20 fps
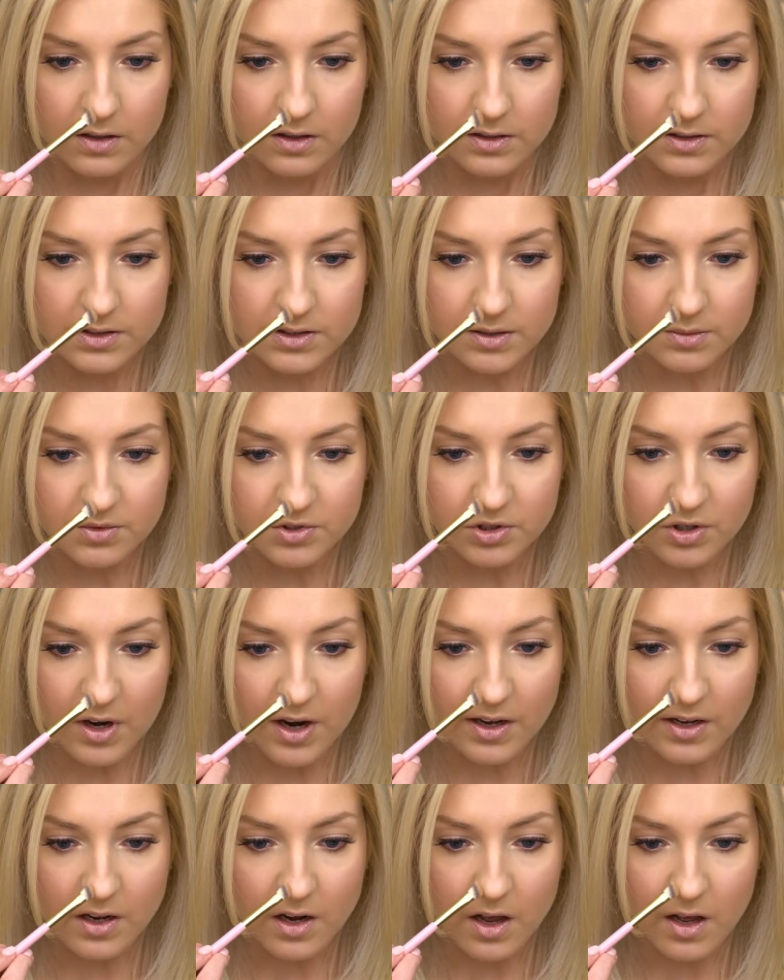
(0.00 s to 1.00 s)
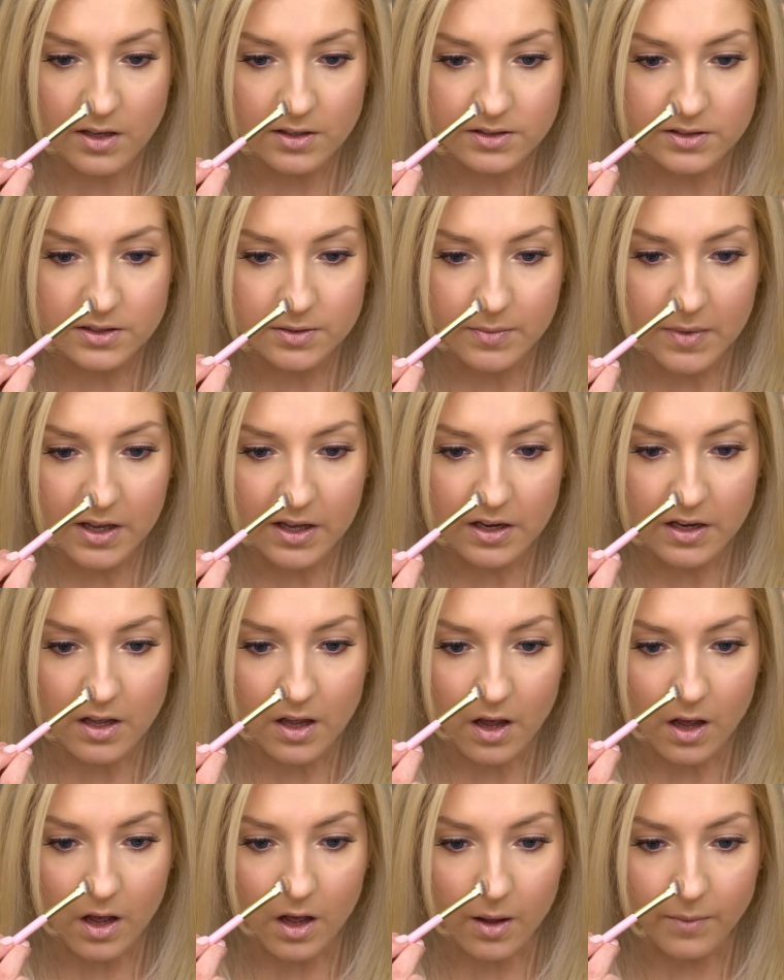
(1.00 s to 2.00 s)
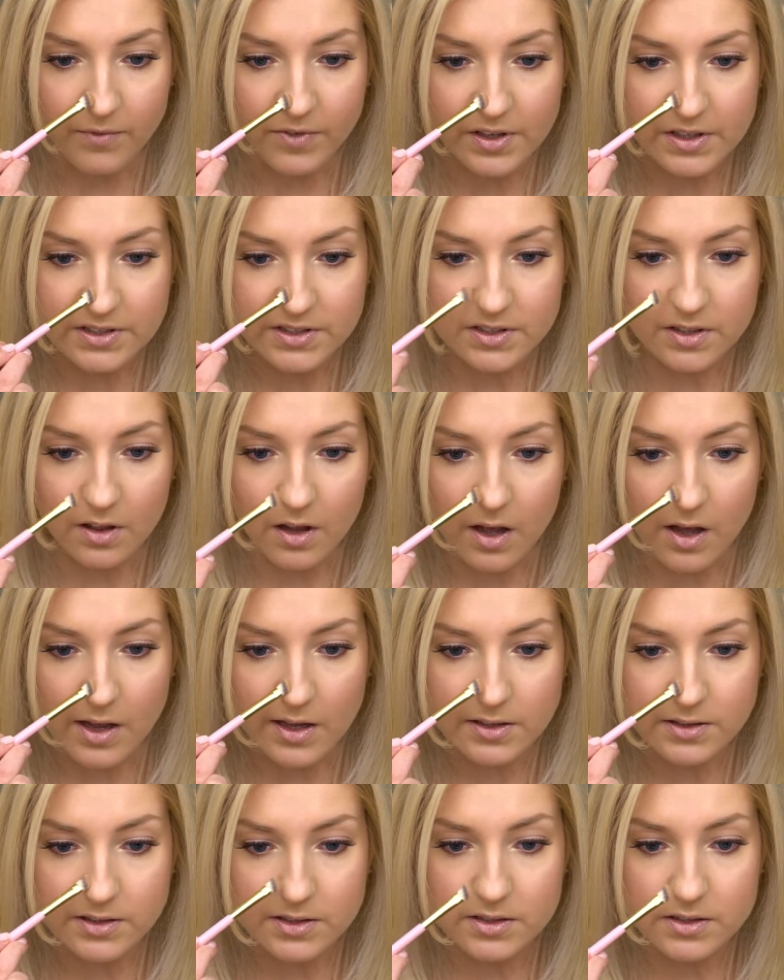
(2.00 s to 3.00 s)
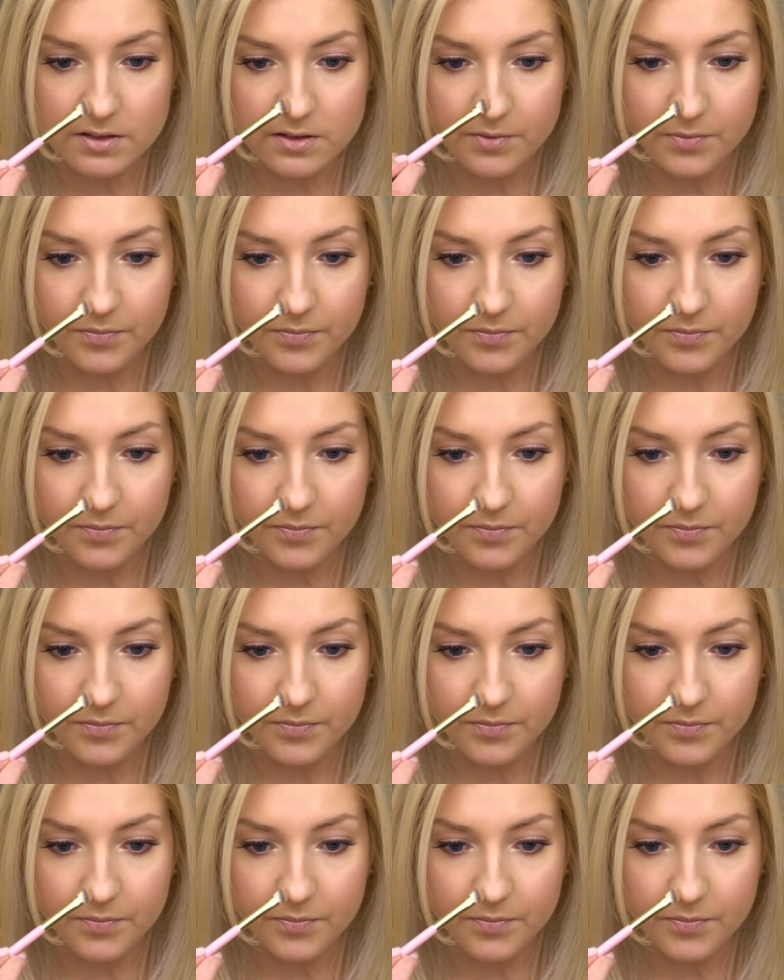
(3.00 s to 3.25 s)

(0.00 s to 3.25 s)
So I'm trying not to make any obvious lines.